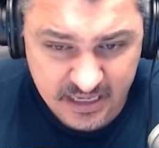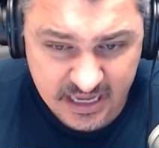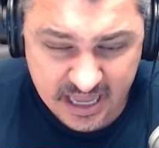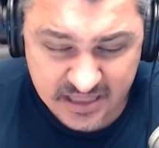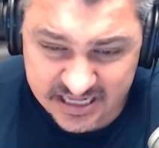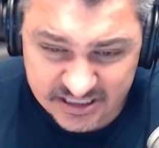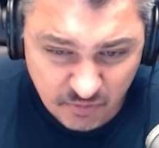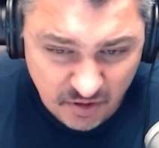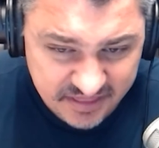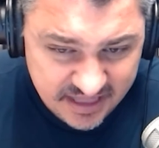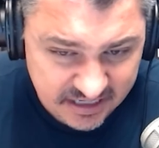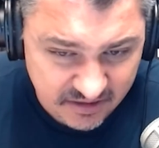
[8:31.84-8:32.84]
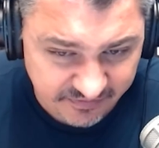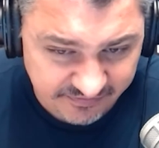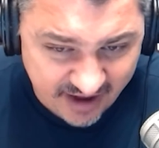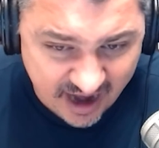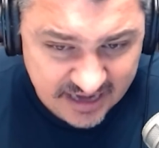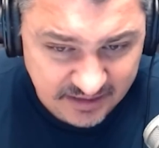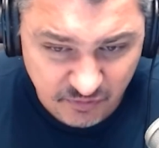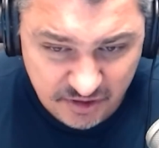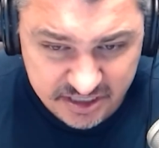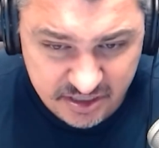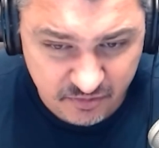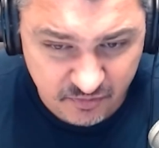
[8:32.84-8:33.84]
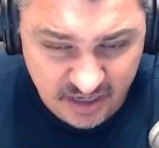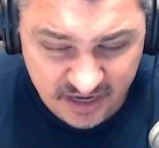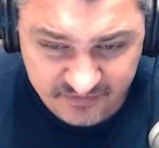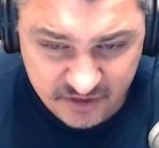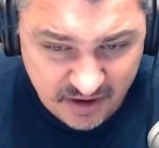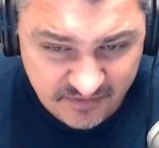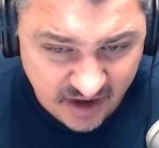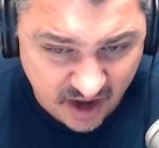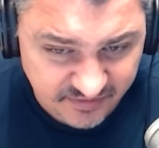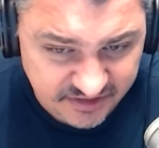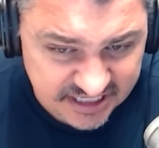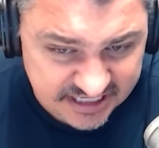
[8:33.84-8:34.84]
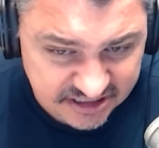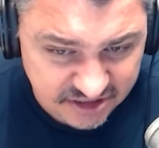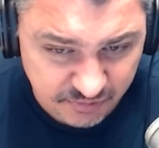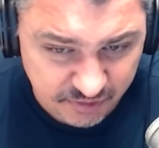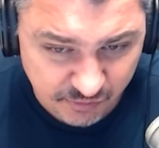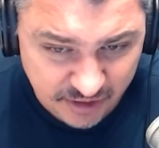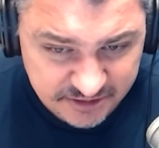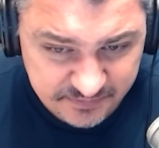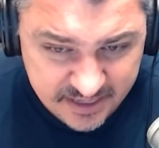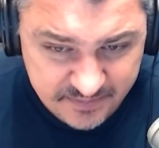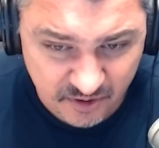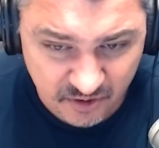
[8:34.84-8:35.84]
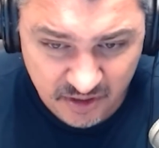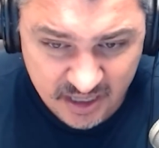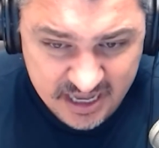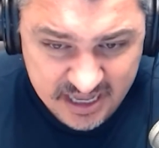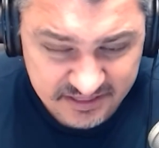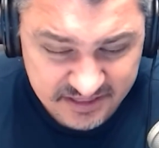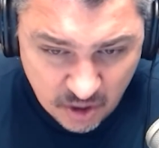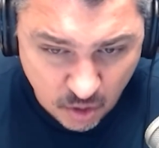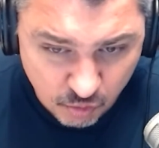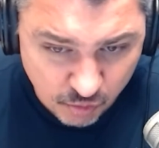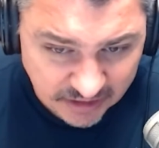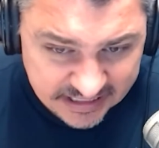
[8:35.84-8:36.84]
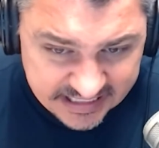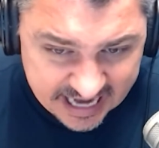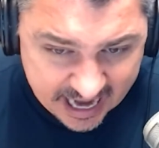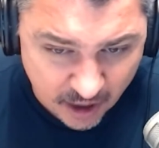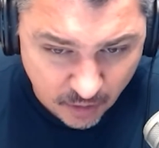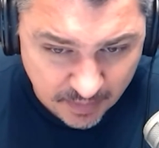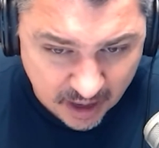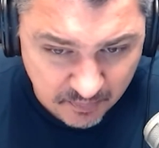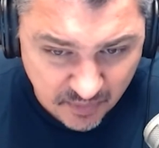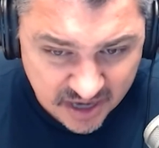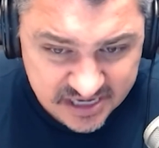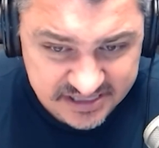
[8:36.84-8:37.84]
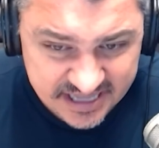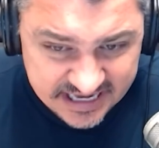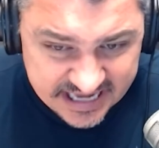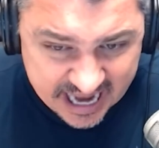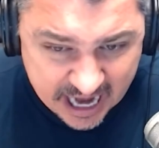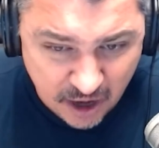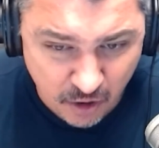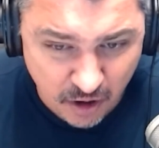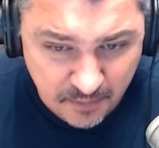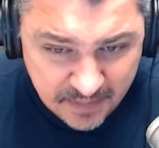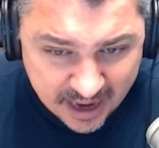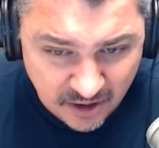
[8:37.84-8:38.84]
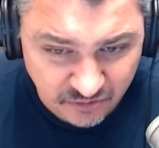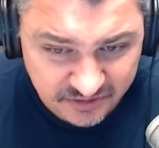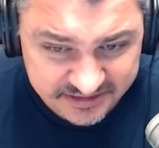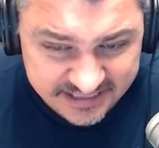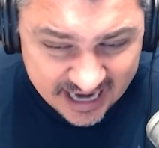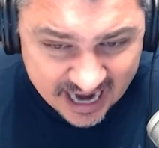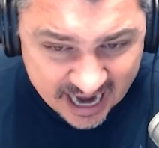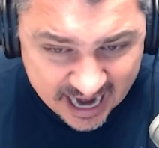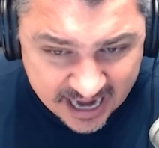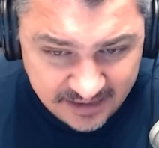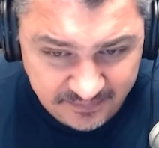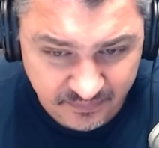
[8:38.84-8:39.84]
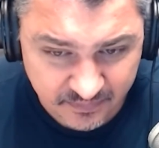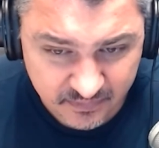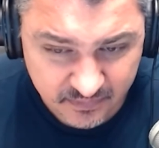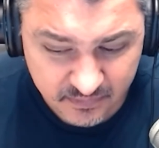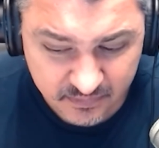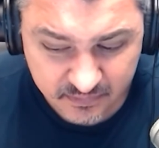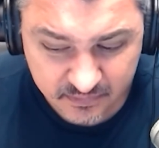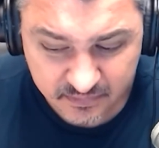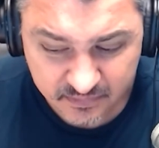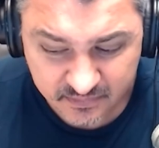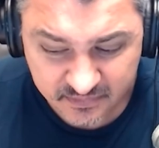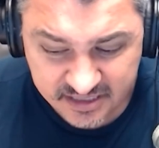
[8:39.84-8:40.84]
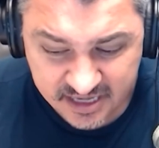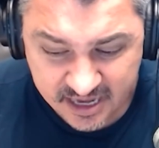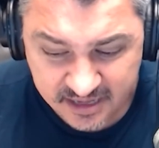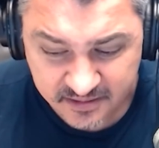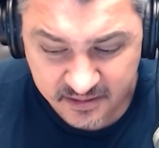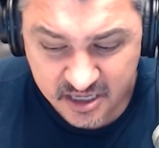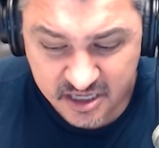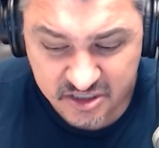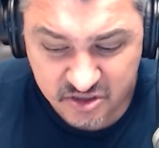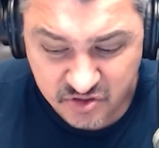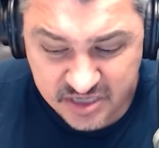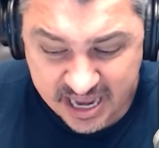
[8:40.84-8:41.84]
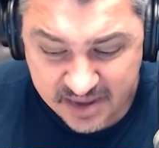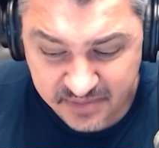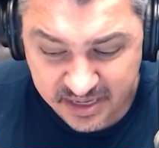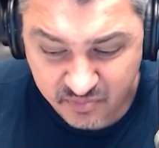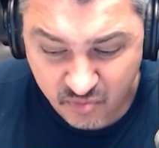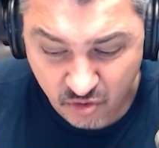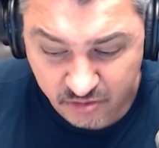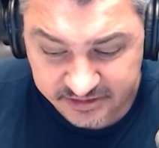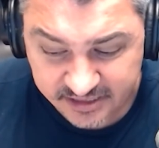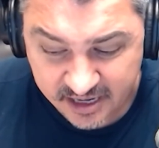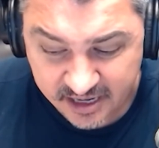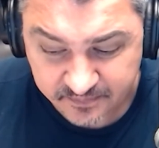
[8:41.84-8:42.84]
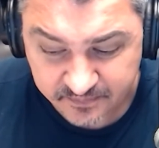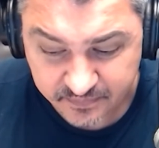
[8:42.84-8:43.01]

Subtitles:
And that's one thing you'll find when you, if you have conversations with rich people, they don't really care about money. They care about time. Okay. You can't make more time.